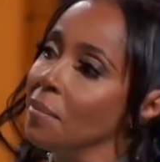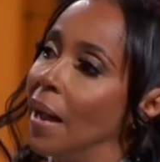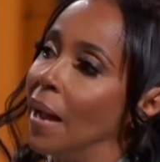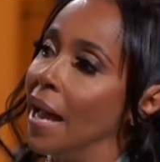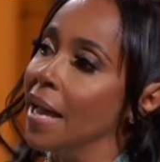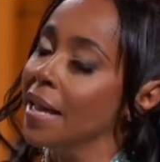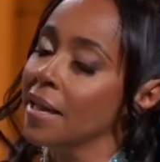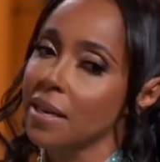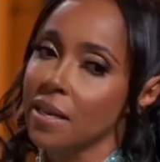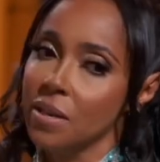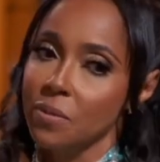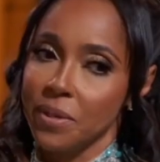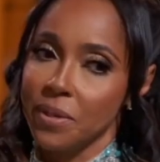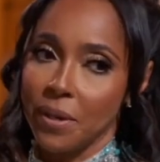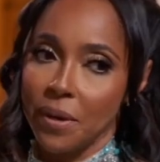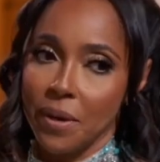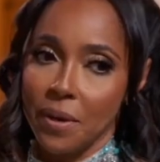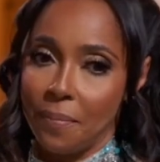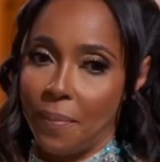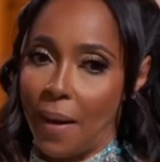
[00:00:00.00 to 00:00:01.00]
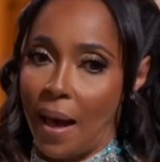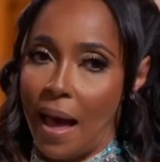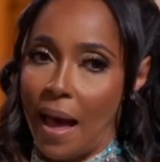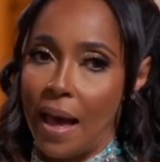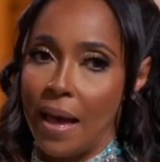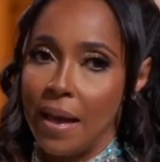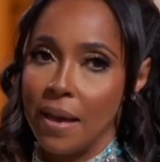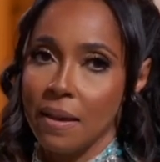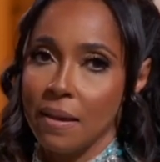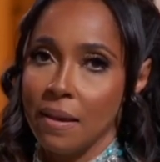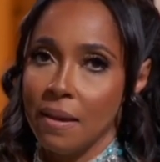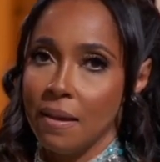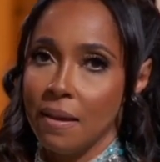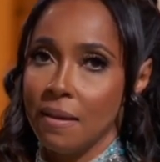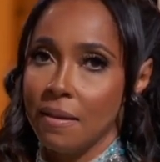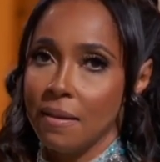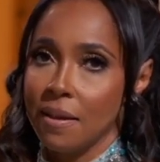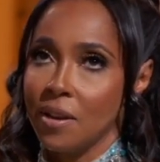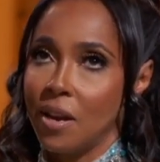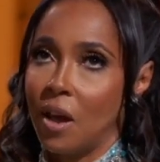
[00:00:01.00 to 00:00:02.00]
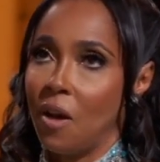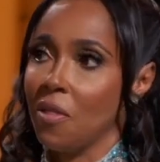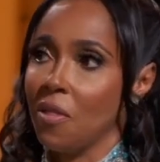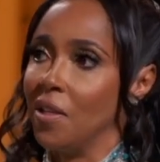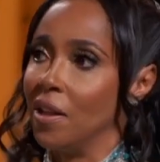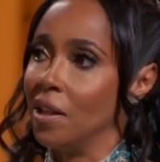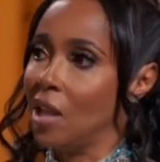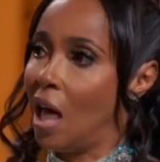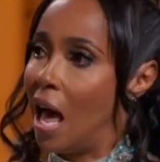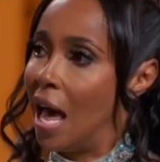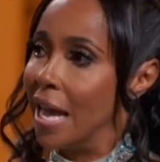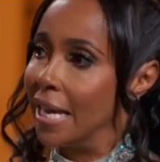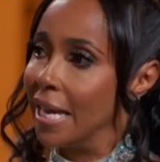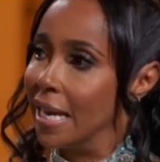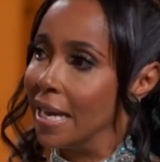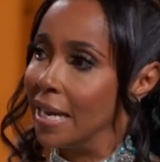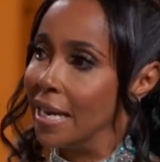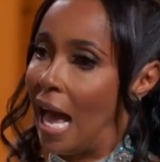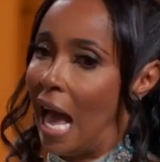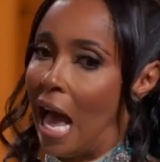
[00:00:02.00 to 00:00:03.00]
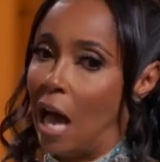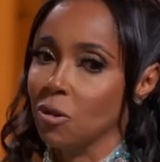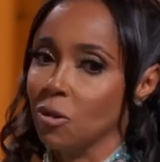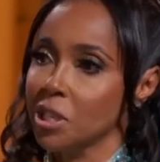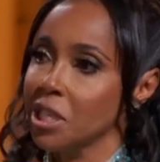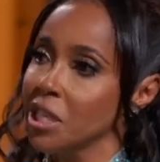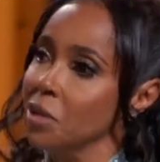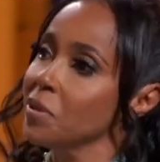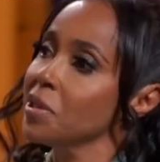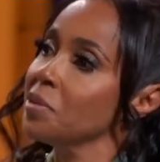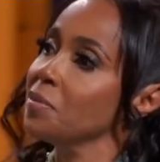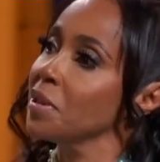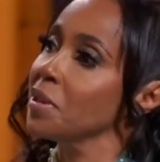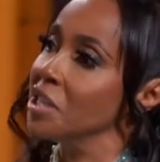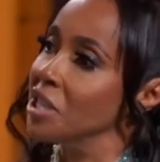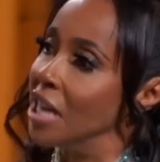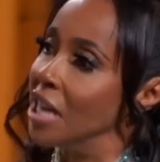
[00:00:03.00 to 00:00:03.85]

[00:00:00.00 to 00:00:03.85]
hurt by it. He was hurt by, you know, the lying and how she was